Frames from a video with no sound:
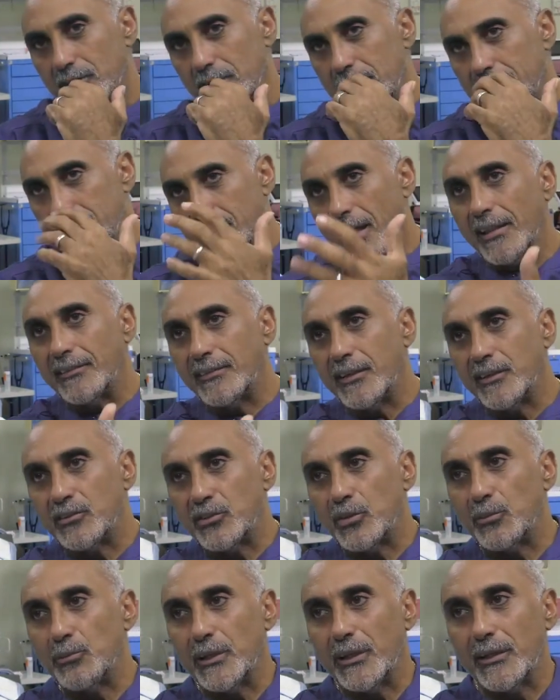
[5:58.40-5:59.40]
intended
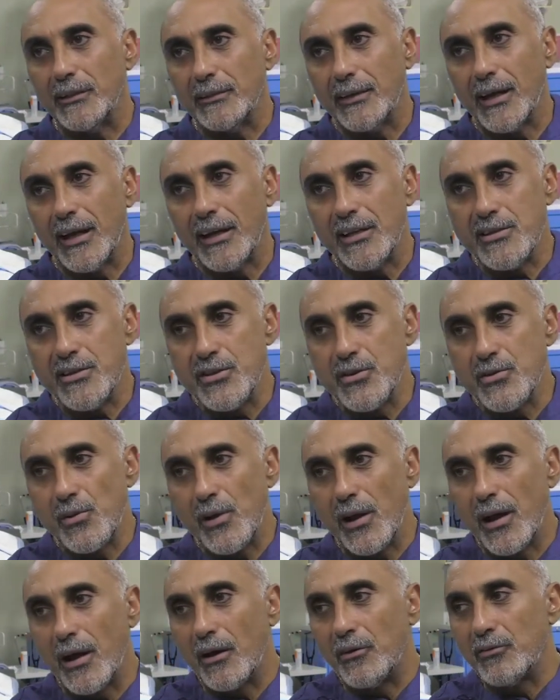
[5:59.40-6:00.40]
to mean that you
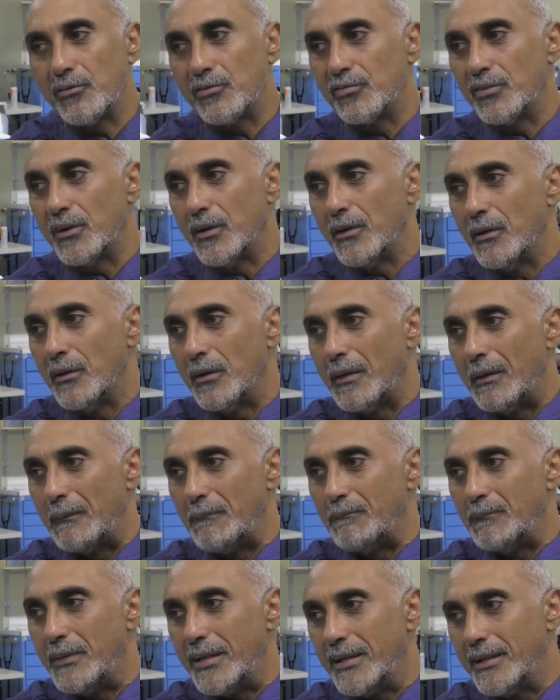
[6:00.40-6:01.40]
have
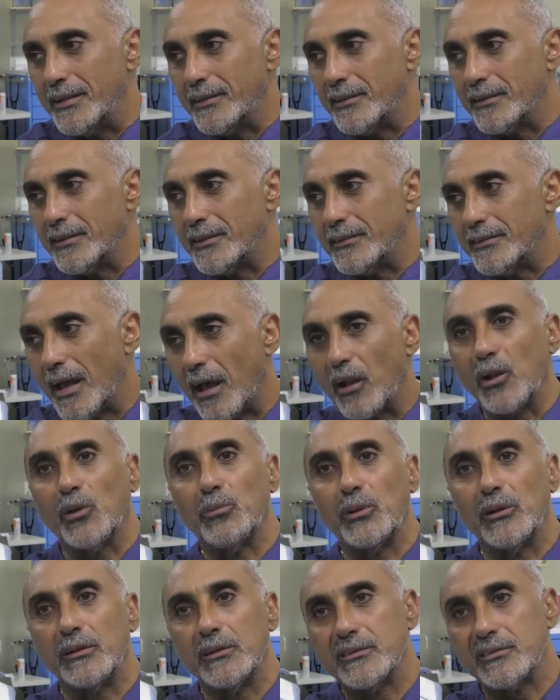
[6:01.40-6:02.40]
made an
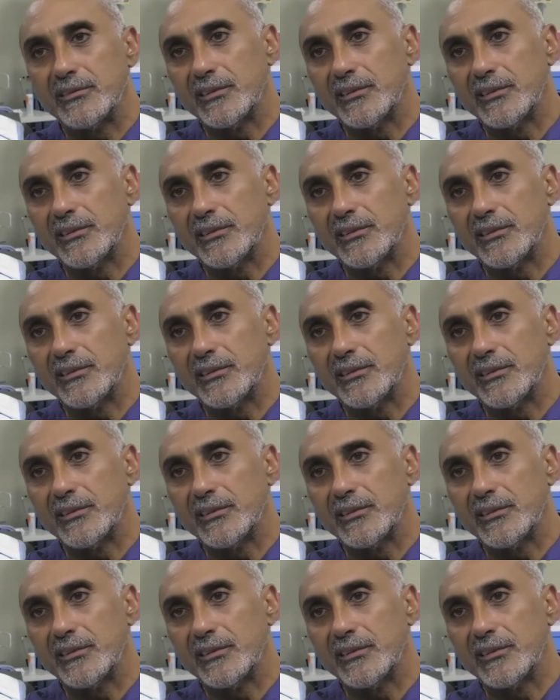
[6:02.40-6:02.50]
indelible and